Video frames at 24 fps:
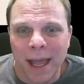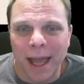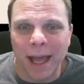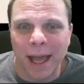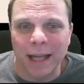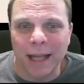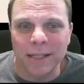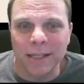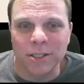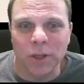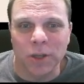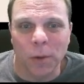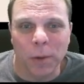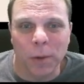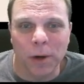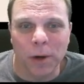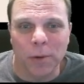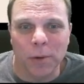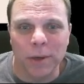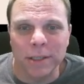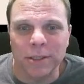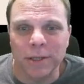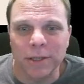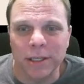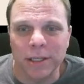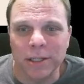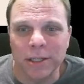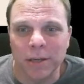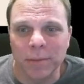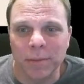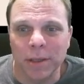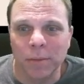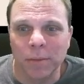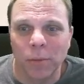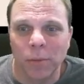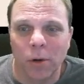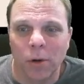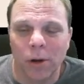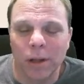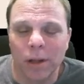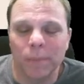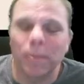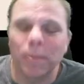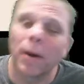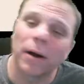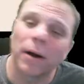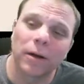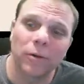And so we're going to determine the mole
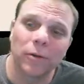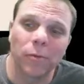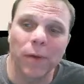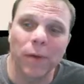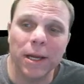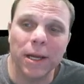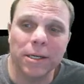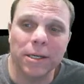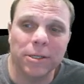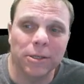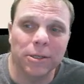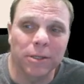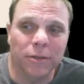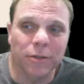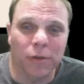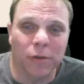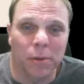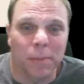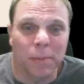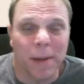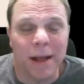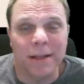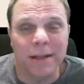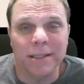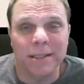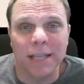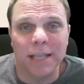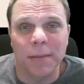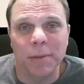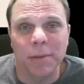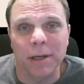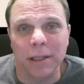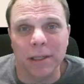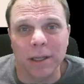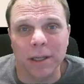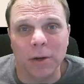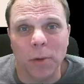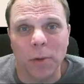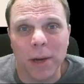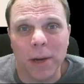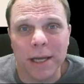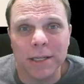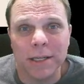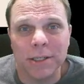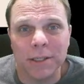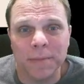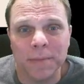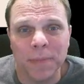and particle ratios from a balanced chemical
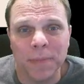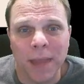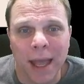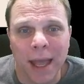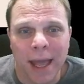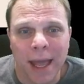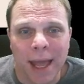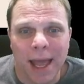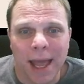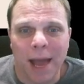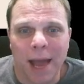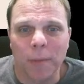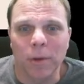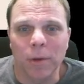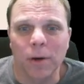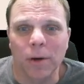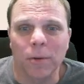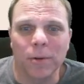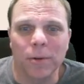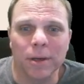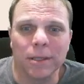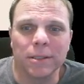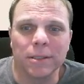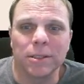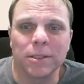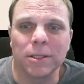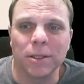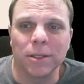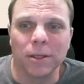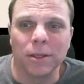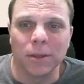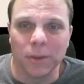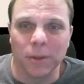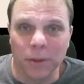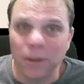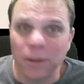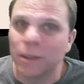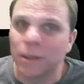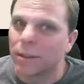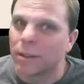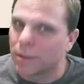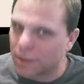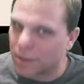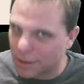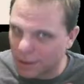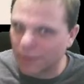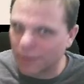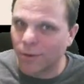equation. And we're going to,
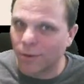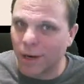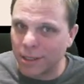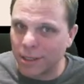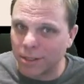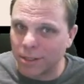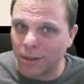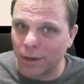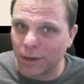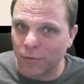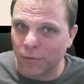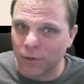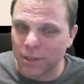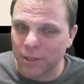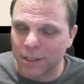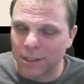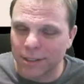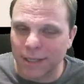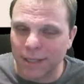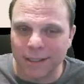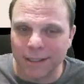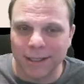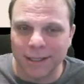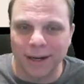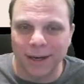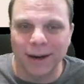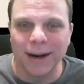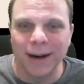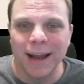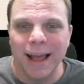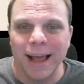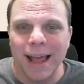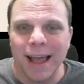criteria for success here,